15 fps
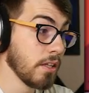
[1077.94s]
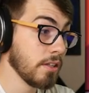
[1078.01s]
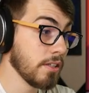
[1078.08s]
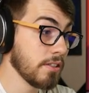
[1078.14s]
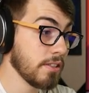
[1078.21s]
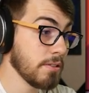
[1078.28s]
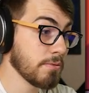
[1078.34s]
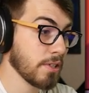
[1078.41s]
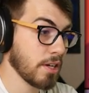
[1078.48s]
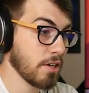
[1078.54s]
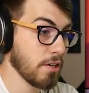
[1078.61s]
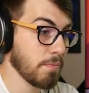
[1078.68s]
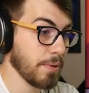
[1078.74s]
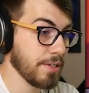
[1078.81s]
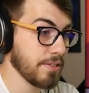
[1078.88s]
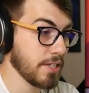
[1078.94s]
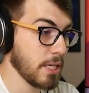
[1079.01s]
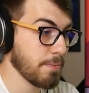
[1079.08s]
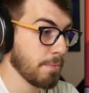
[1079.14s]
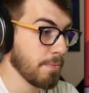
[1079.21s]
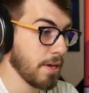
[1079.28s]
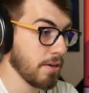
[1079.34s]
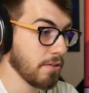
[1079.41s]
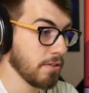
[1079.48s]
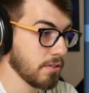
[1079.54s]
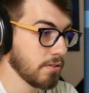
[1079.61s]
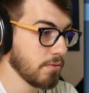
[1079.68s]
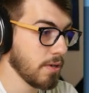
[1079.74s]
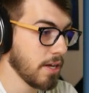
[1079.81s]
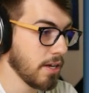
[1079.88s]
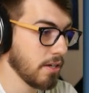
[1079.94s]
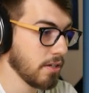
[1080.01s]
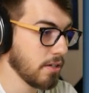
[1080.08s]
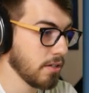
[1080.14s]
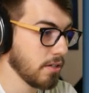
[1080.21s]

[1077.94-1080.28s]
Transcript: This seems like a good place to keep a medal. What?